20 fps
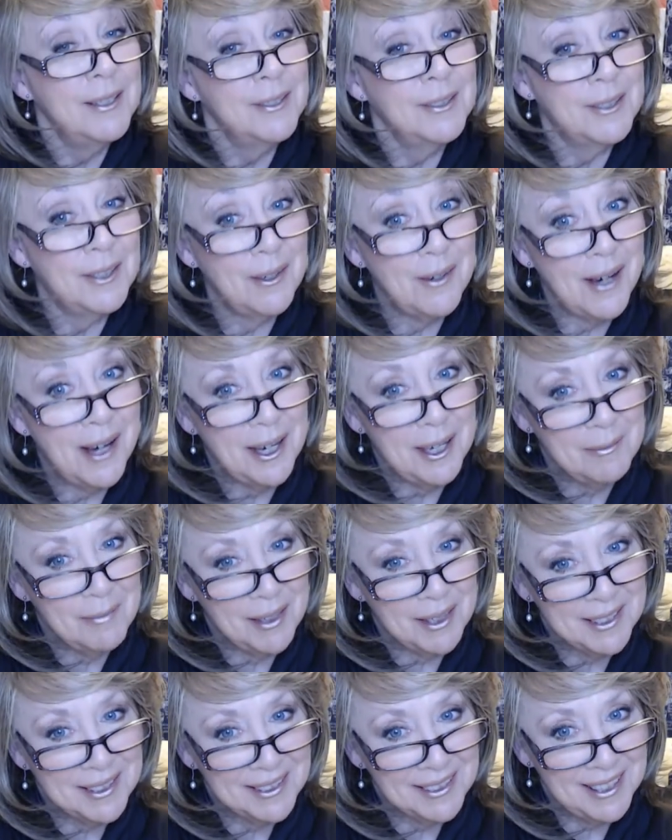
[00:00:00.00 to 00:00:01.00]
So I am
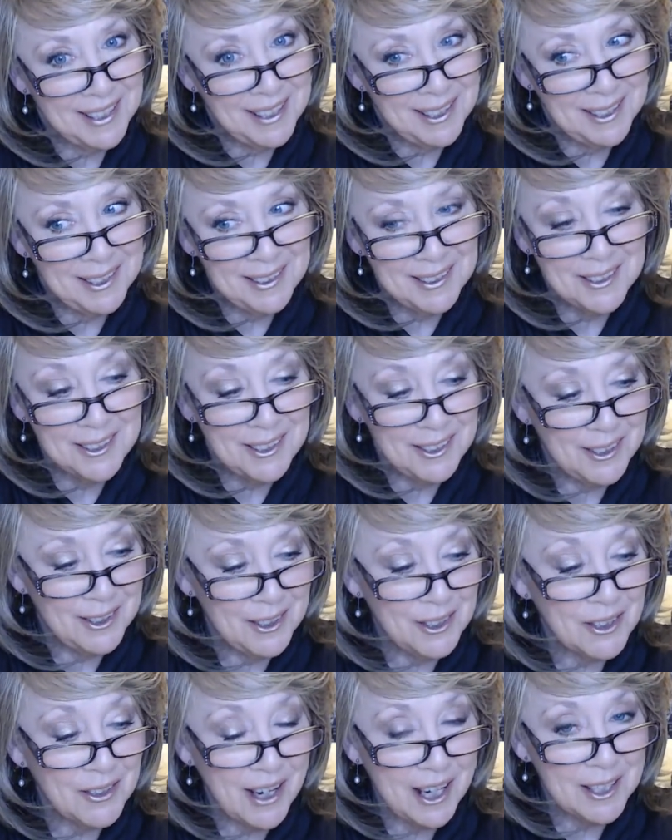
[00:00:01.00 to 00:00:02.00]
excited
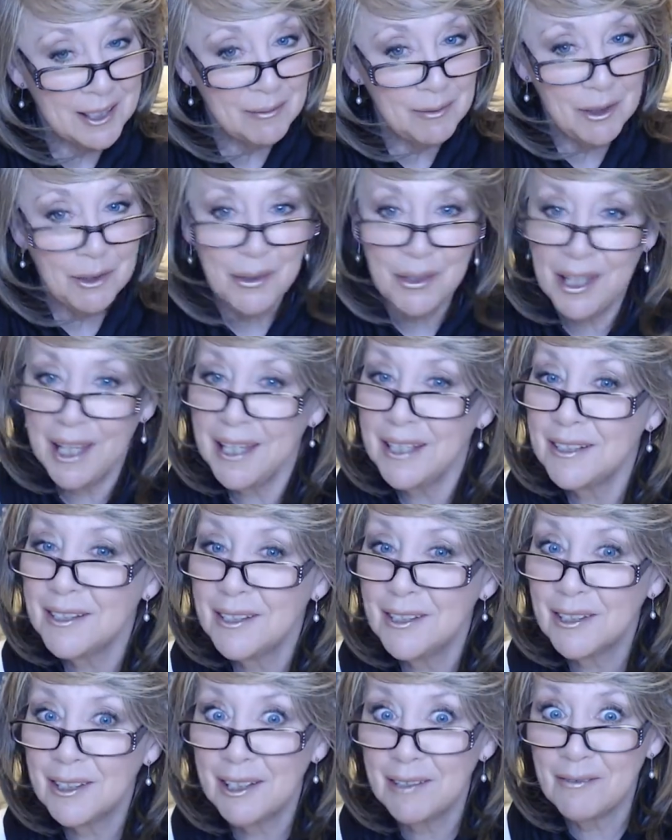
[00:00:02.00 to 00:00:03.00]
to try some new
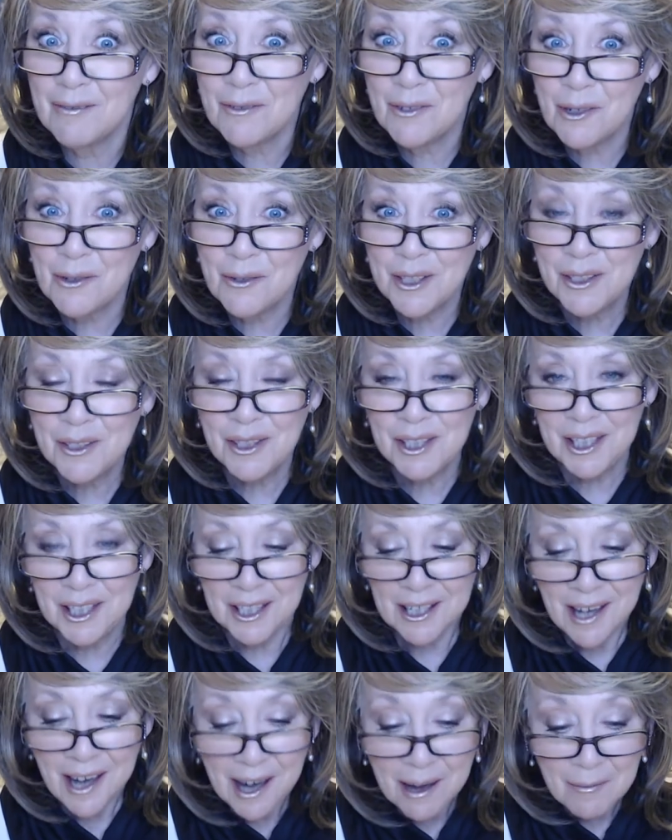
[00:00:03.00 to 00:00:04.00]
things. Looking forward to your
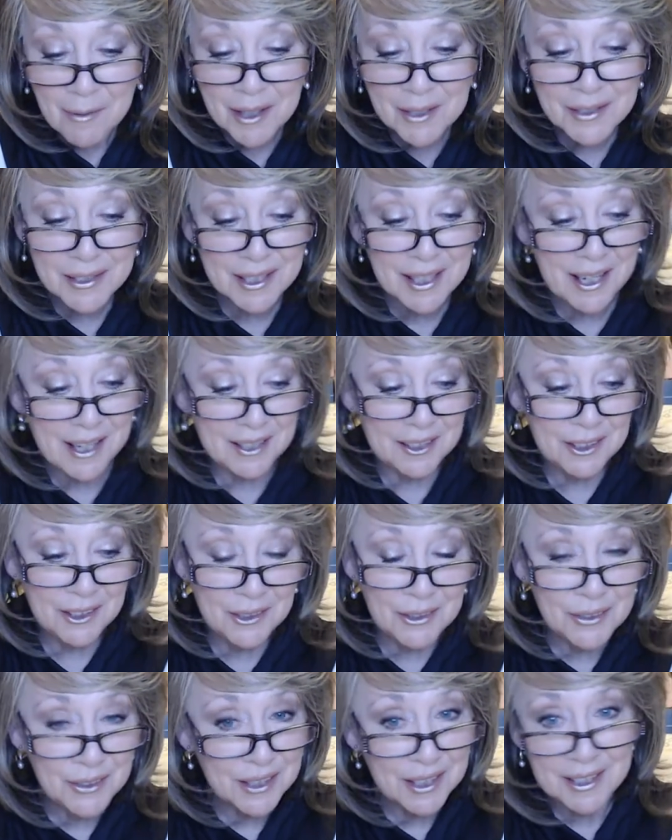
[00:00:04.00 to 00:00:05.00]
comments on how to
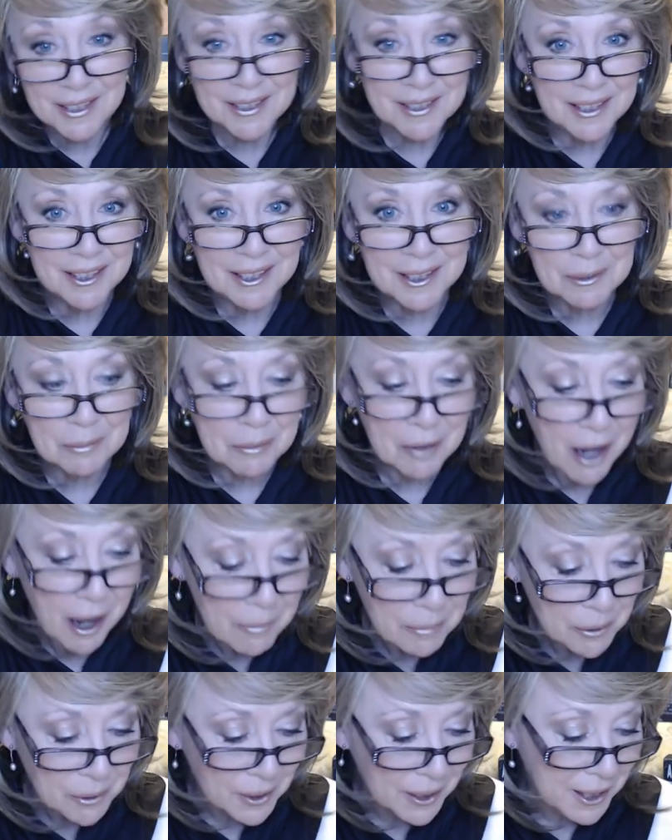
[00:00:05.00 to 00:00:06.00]
use these things
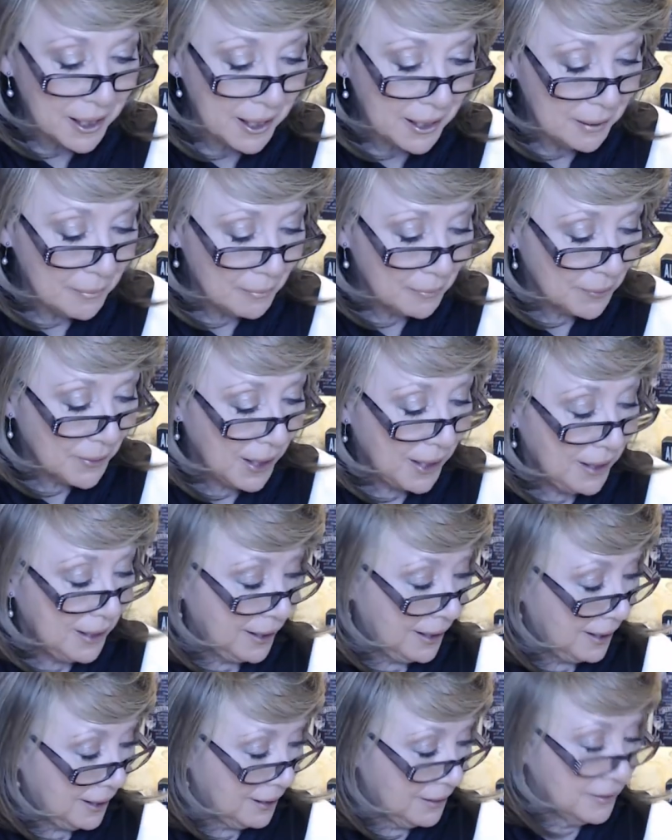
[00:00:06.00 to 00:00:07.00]
properly
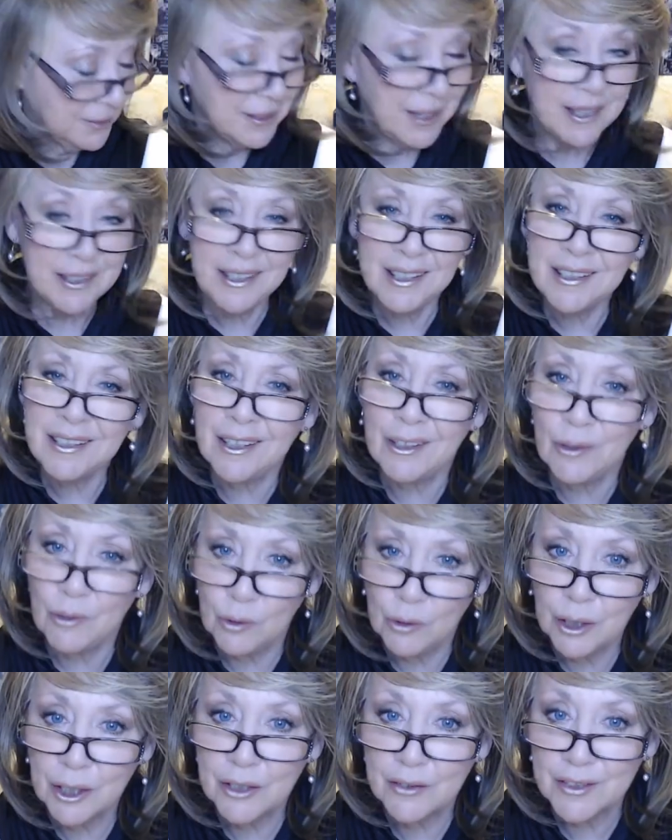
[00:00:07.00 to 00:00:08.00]
and I think the
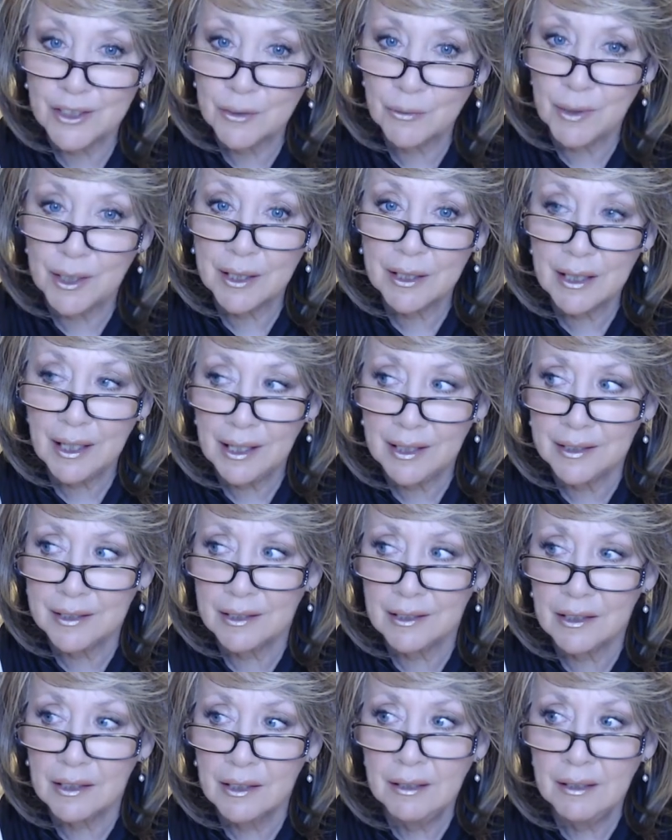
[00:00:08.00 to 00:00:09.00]
order is what kind
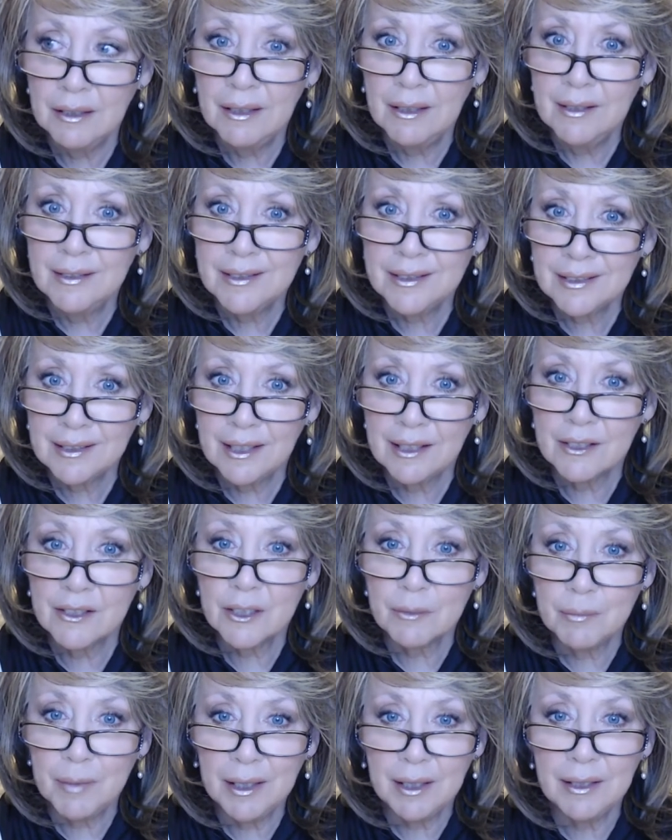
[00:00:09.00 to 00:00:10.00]
of
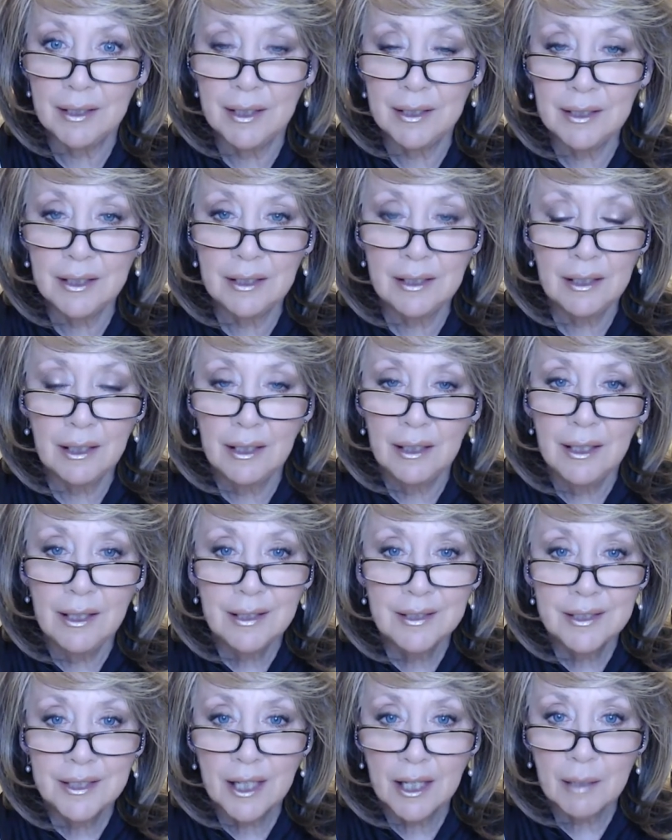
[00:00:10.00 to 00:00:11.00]
scares me. And any
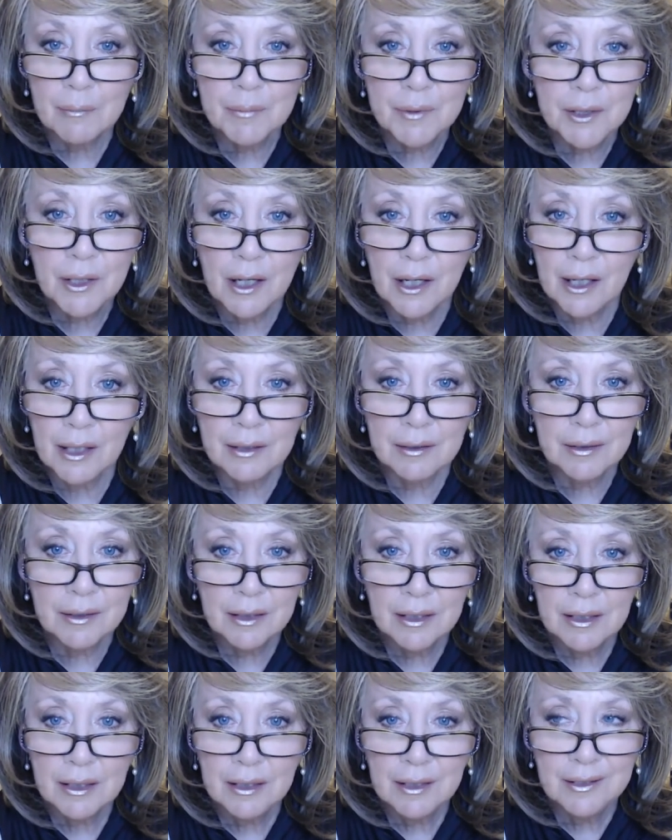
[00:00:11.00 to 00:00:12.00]
tips on
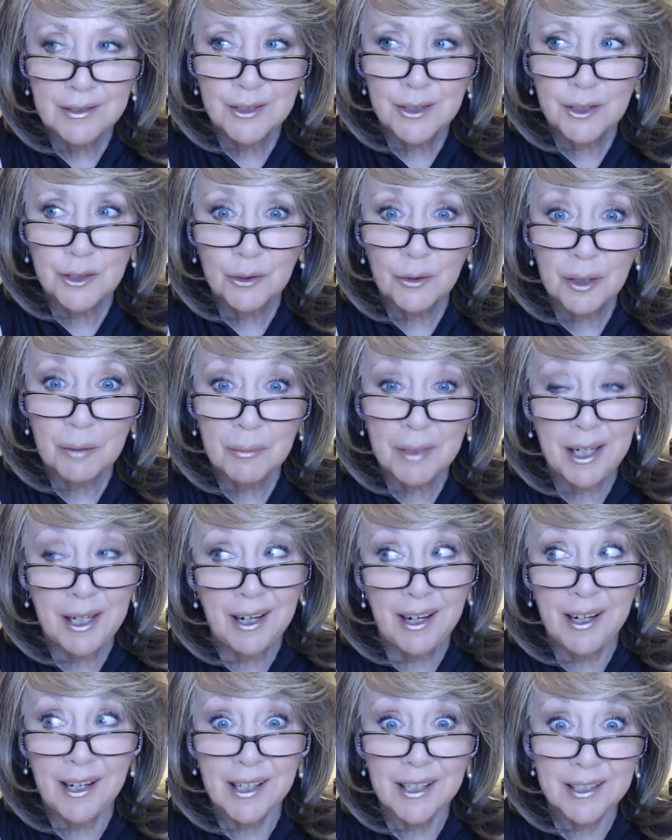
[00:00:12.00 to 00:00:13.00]
doing my
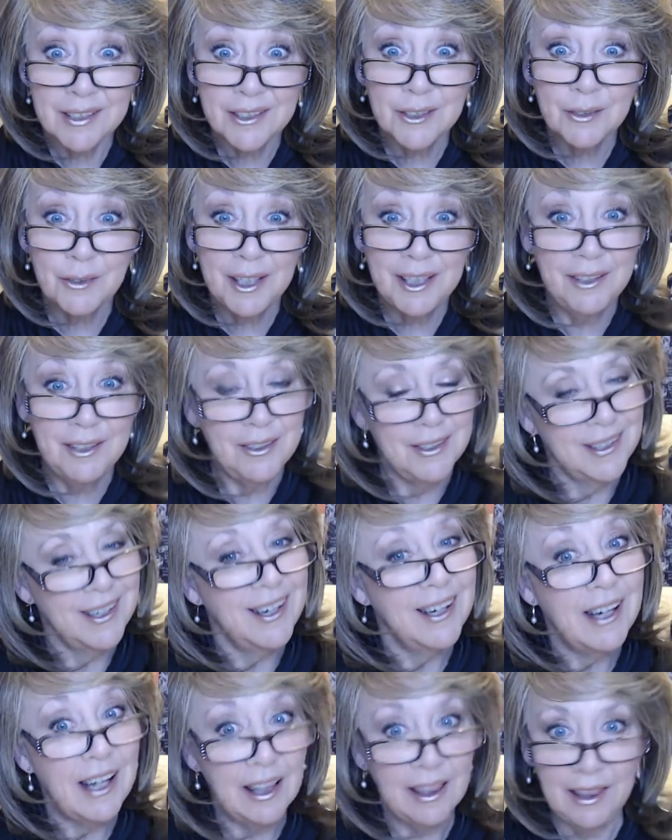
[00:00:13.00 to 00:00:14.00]
eyes so I look
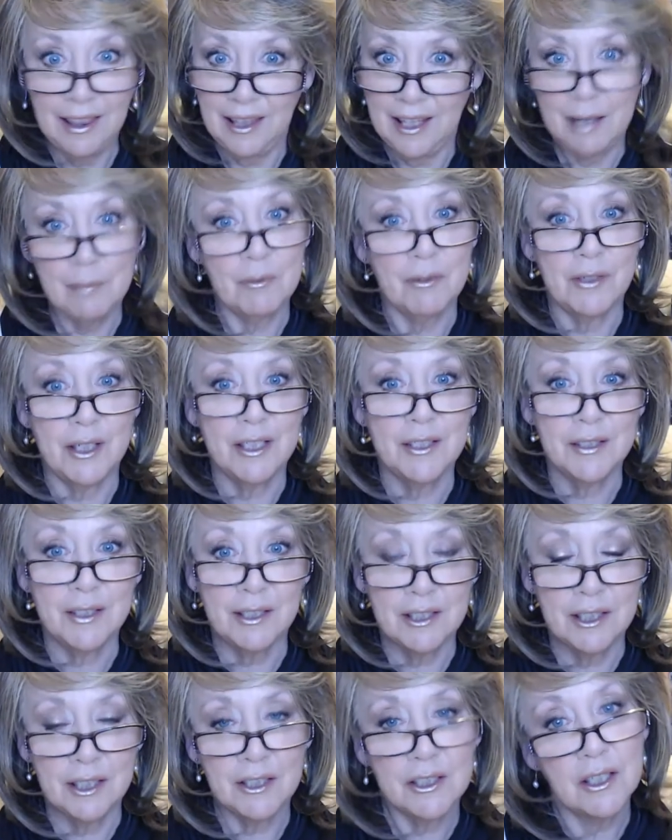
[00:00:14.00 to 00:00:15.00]
glamorous
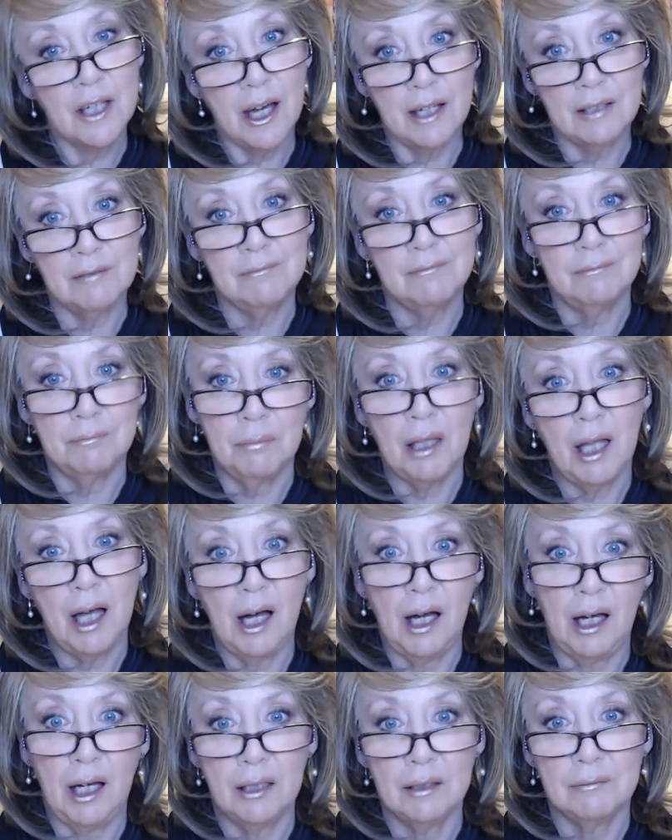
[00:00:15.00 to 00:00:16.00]
and just not
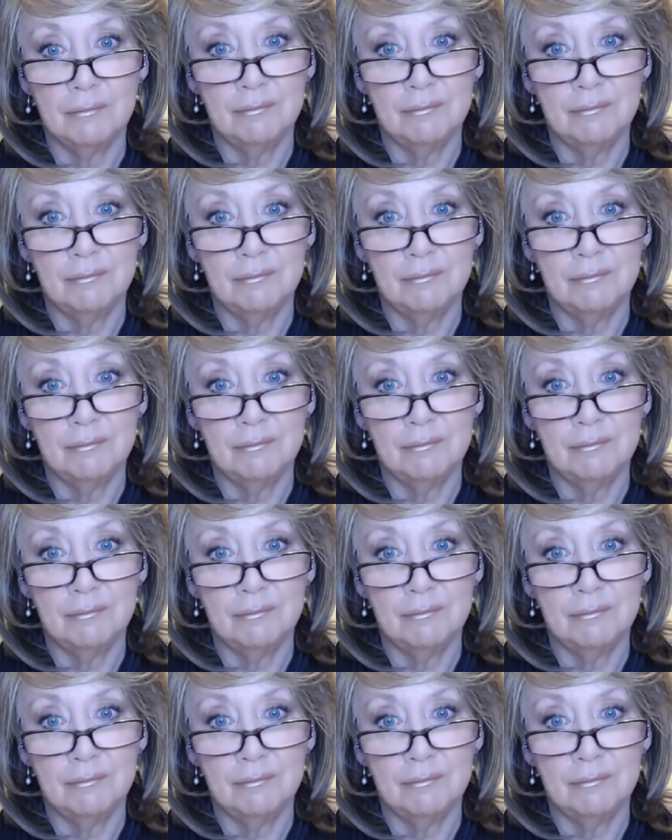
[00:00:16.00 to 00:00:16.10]
blah.